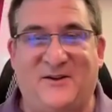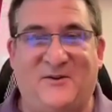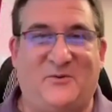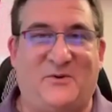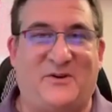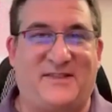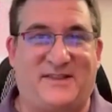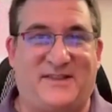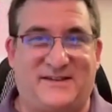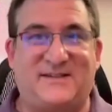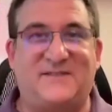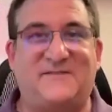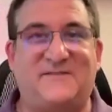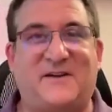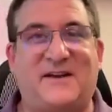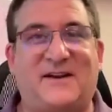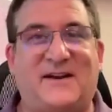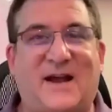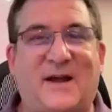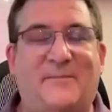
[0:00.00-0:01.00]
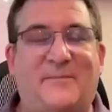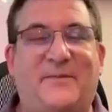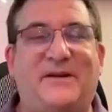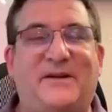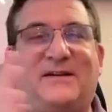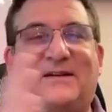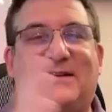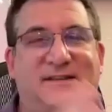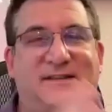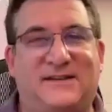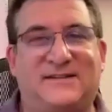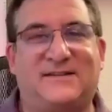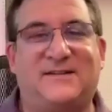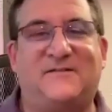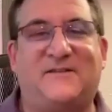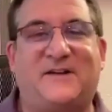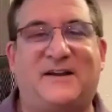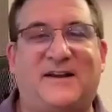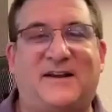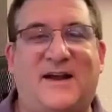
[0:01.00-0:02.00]
well, this event happened and this
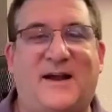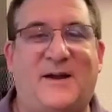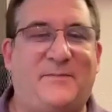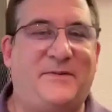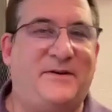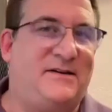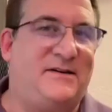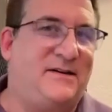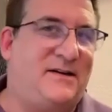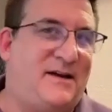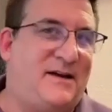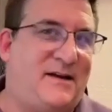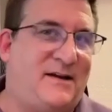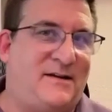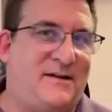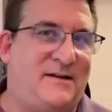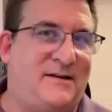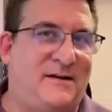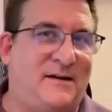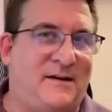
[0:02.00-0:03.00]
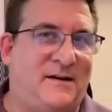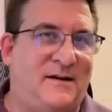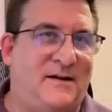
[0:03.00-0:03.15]
event happened, and